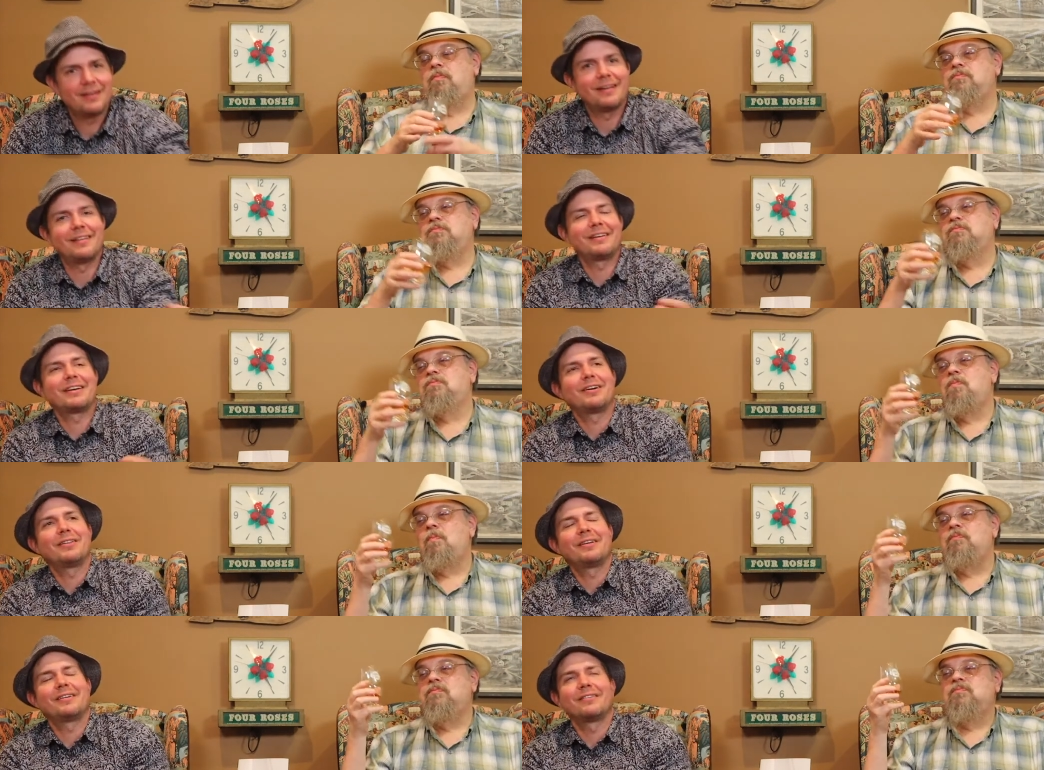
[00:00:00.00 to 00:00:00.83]
Speaker 1: I like a
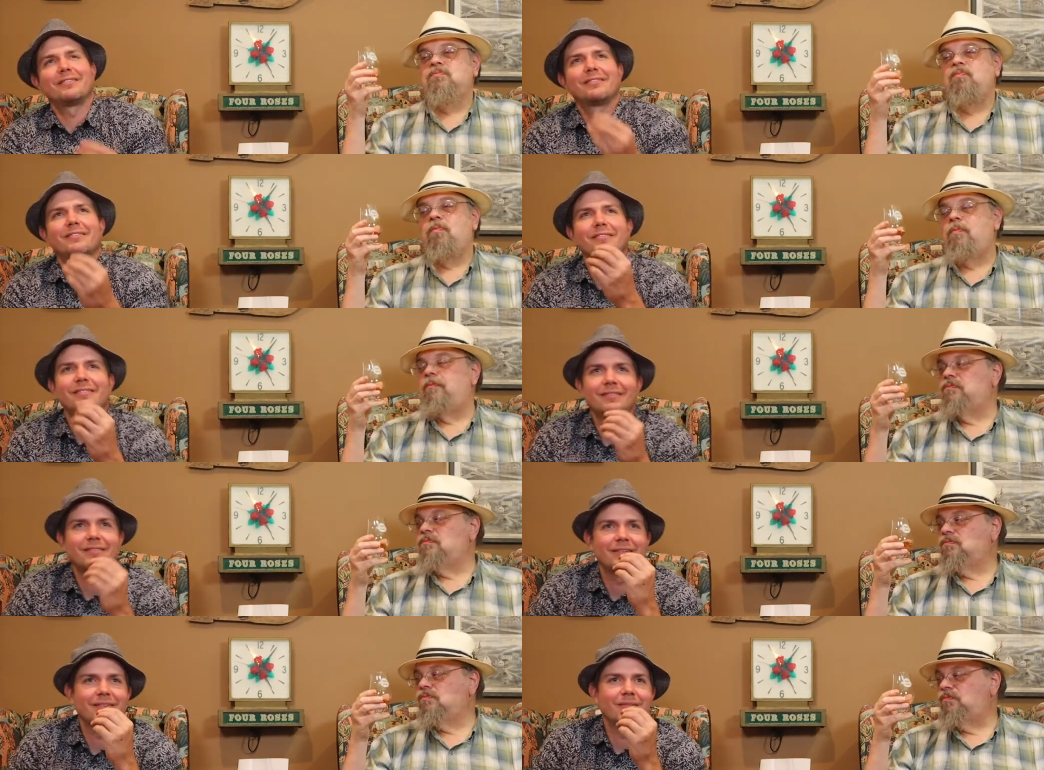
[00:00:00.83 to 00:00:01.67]
lot of.
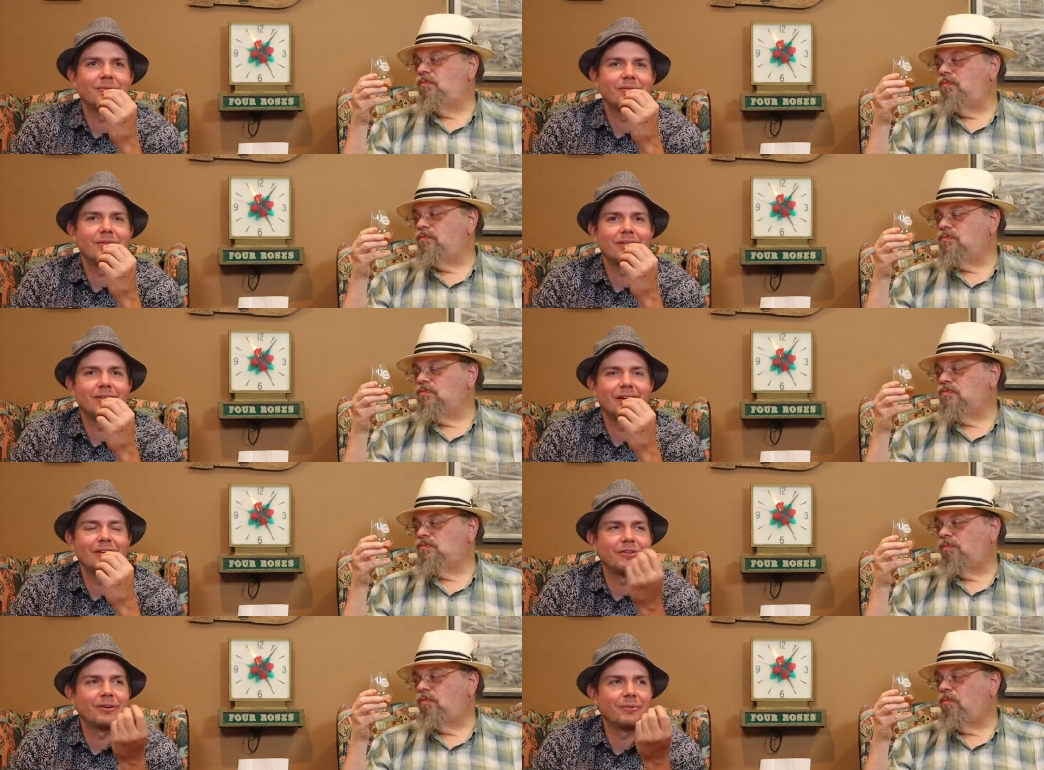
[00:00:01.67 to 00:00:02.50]
I
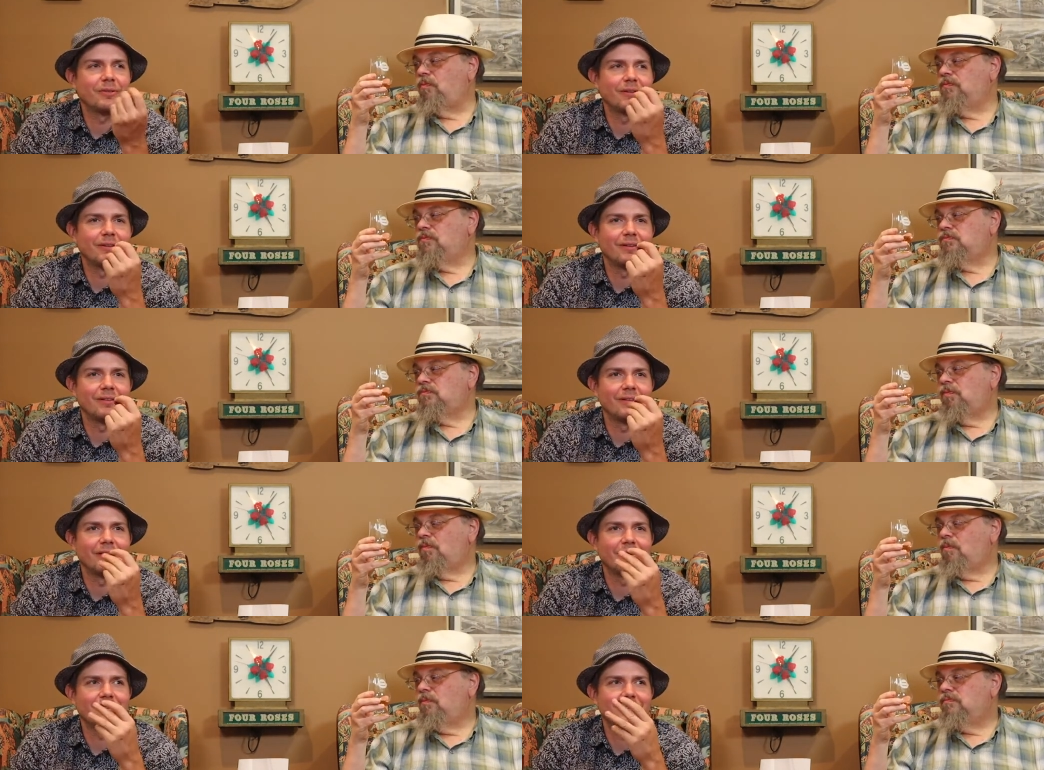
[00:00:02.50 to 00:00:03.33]
drink with uh,
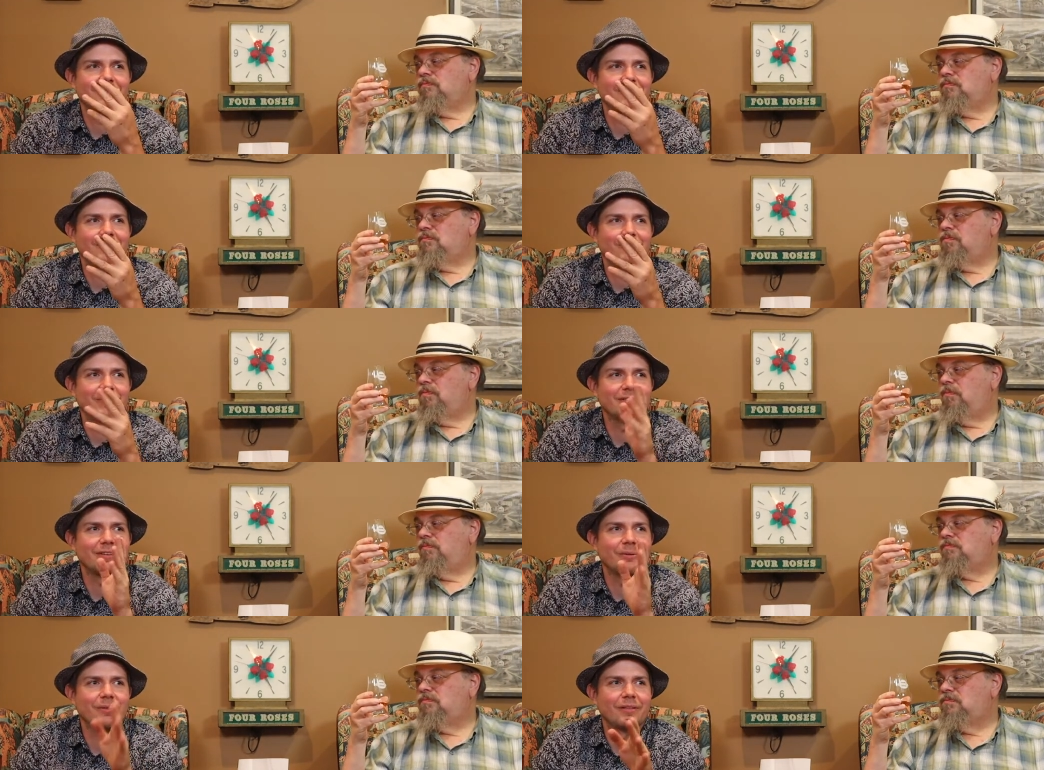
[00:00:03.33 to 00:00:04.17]
like
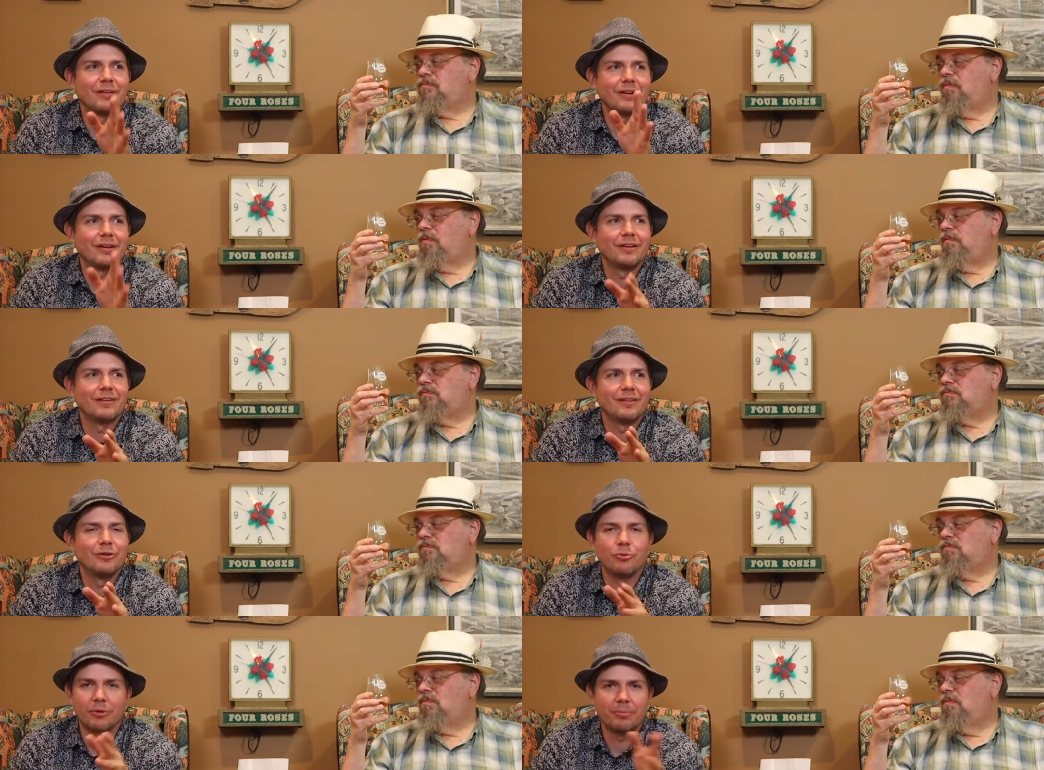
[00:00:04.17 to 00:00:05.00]
whiskey with a lot of
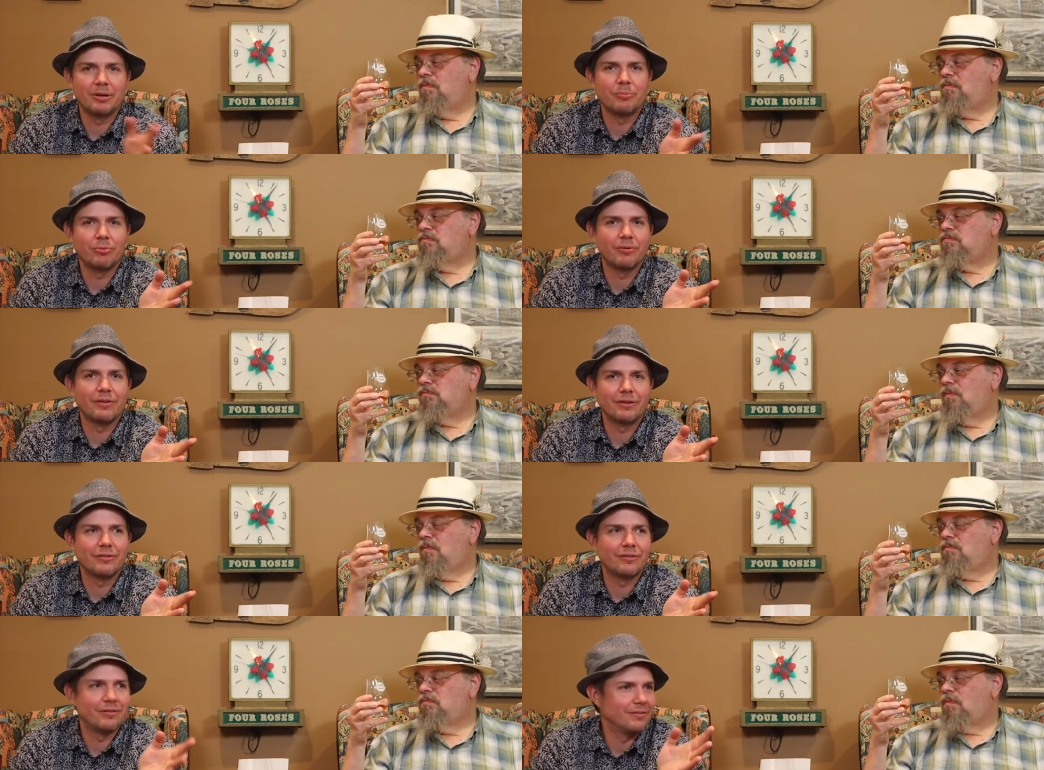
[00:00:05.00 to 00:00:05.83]
newer people that
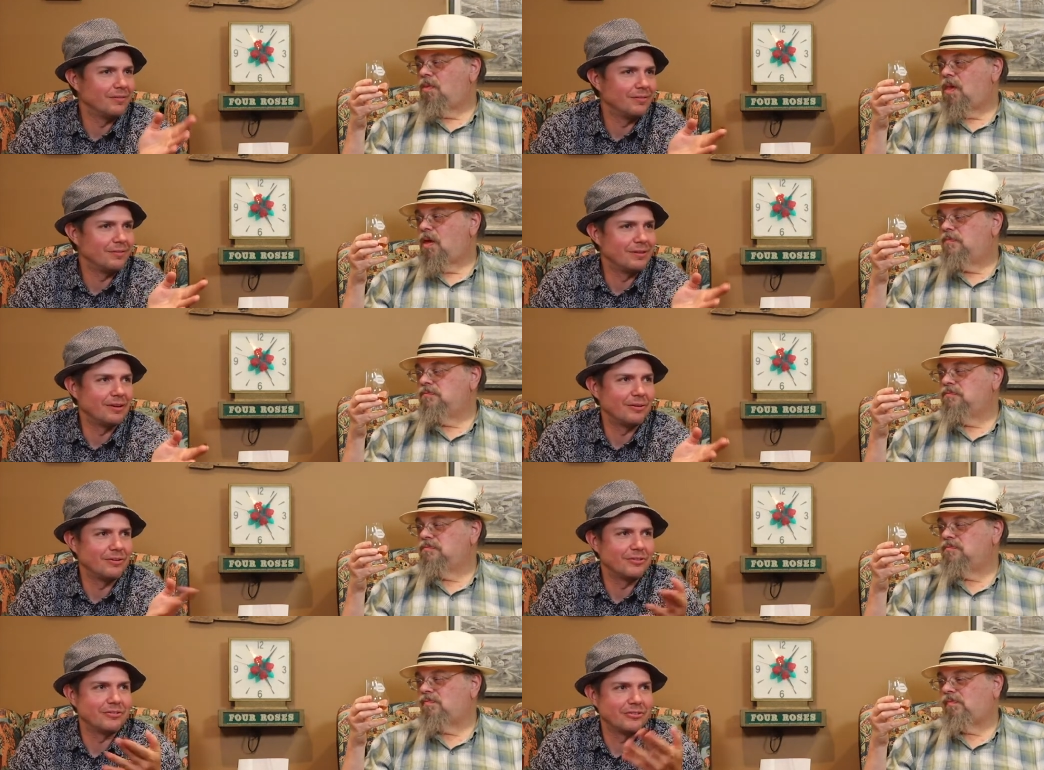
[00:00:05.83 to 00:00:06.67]
you know
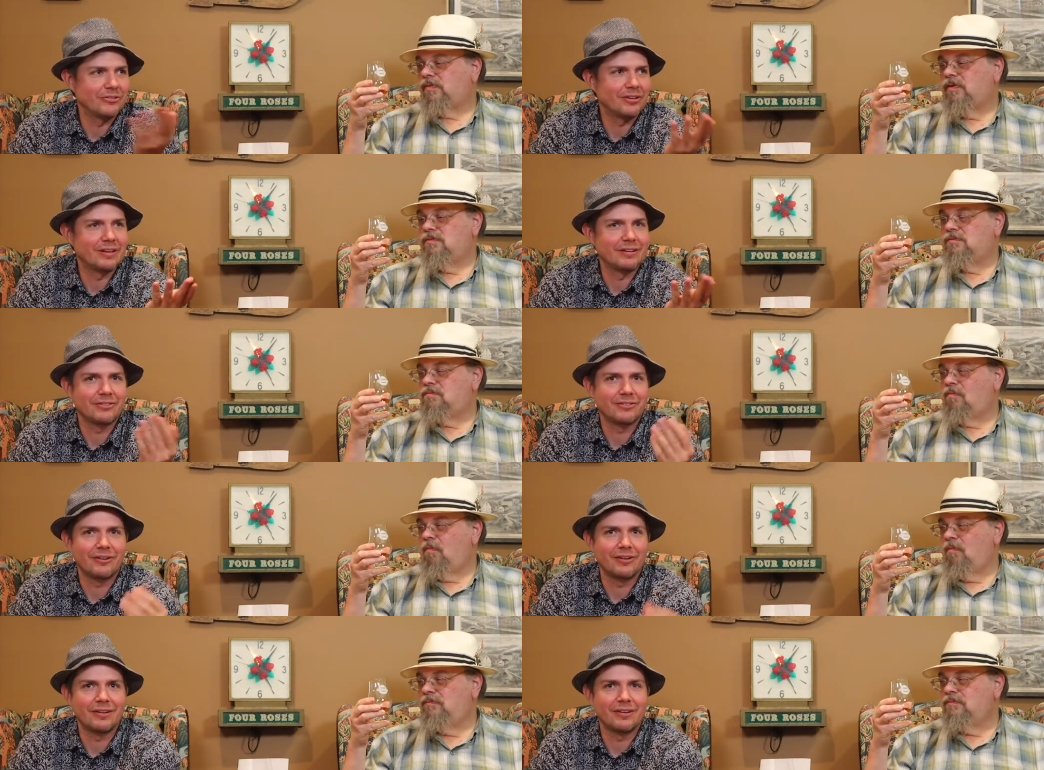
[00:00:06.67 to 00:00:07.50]
are just getting
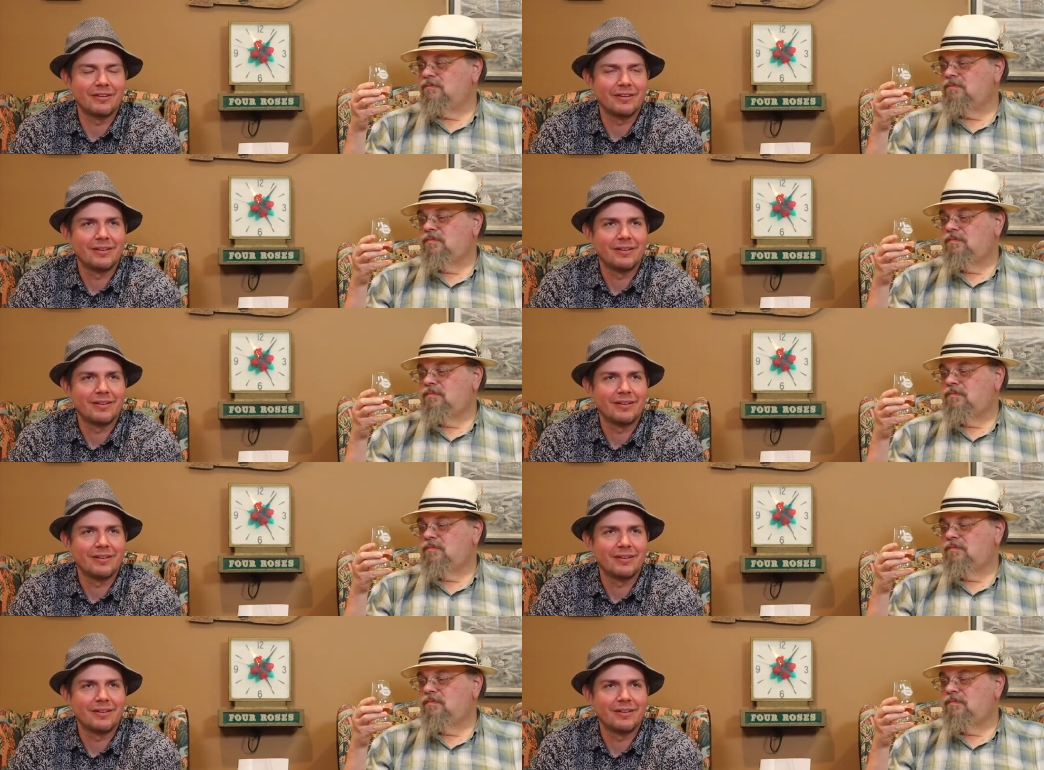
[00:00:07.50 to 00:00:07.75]
started,